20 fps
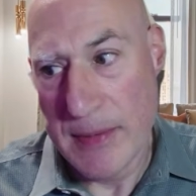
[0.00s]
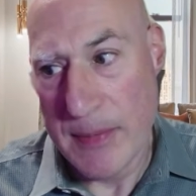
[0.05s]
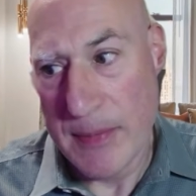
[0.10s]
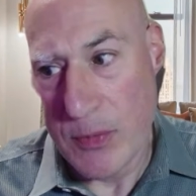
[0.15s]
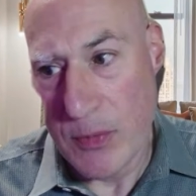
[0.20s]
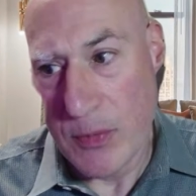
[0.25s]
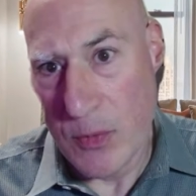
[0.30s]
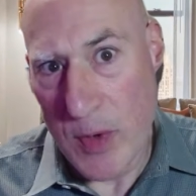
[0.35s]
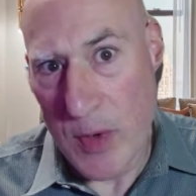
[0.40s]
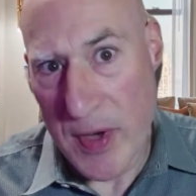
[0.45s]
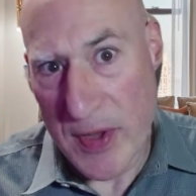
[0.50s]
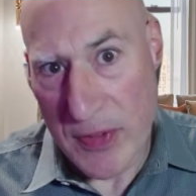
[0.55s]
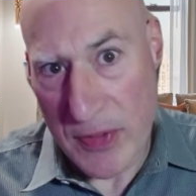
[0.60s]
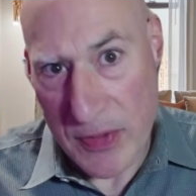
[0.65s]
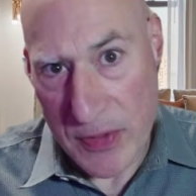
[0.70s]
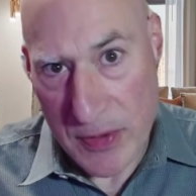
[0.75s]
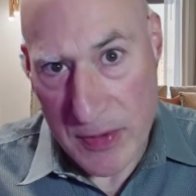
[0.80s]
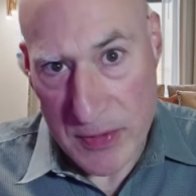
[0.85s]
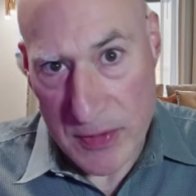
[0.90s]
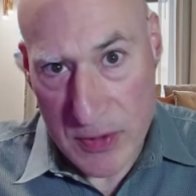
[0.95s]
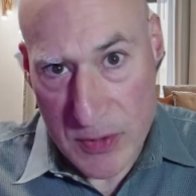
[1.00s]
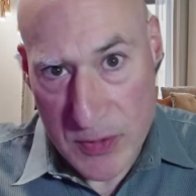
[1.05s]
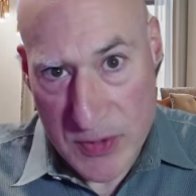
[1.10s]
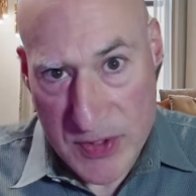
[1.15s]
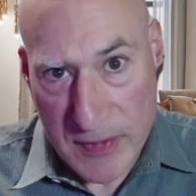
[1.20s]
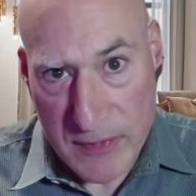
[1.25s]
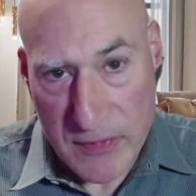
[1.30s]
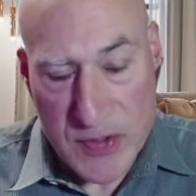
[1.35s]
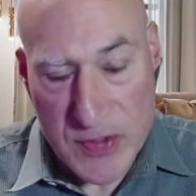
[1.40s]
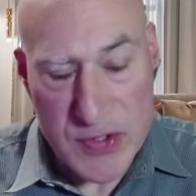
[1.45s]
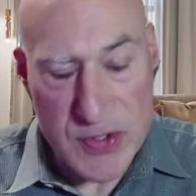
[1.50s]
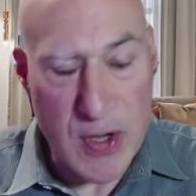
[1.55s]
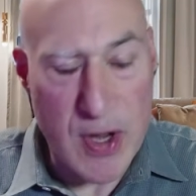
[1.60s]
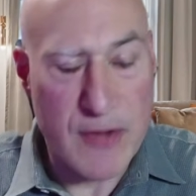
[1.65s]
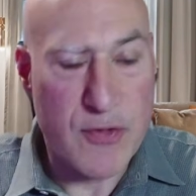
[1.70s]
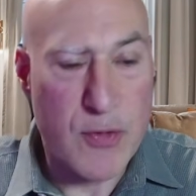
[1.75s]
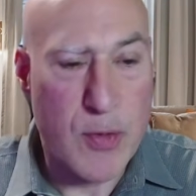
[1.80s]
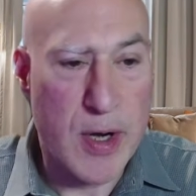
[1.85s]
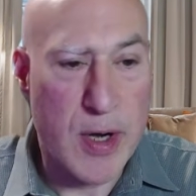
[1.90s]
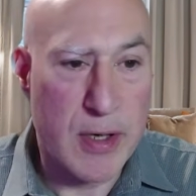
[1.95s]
with the use of the software,